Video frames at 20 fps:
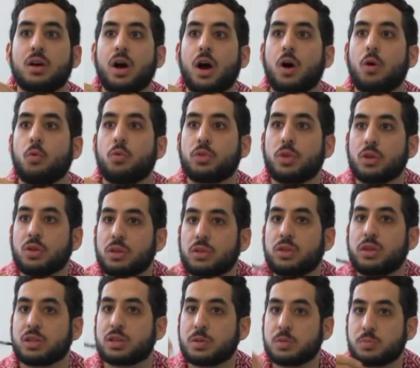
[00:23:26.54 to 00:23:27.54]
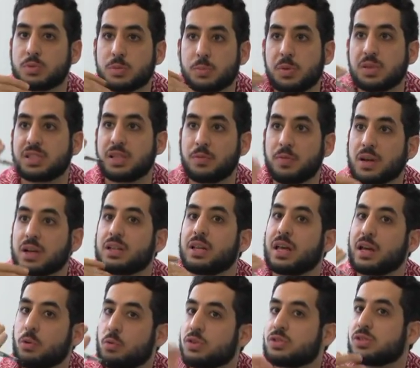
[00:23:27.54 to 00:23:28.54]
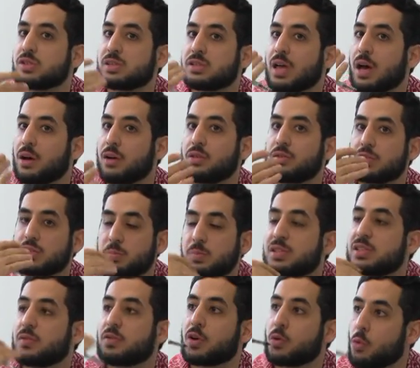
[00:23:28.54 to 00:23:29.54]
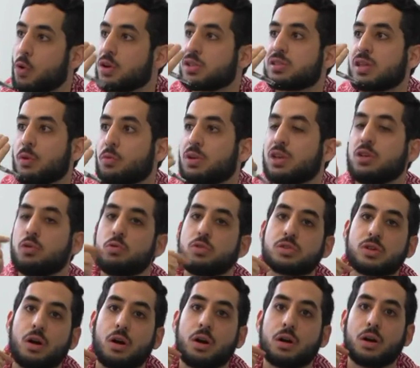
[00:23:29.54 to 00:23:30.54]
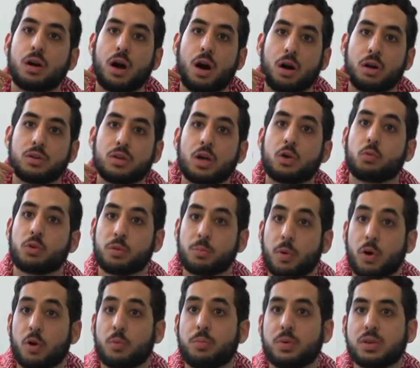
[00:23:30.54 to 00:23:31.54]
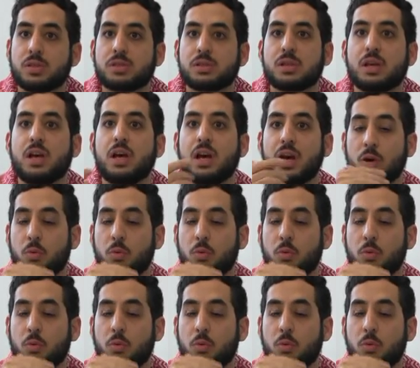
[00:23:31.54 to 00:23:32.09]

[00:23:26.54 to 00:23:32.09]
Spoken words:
the specific languages, the specific words that we use are done with purpose.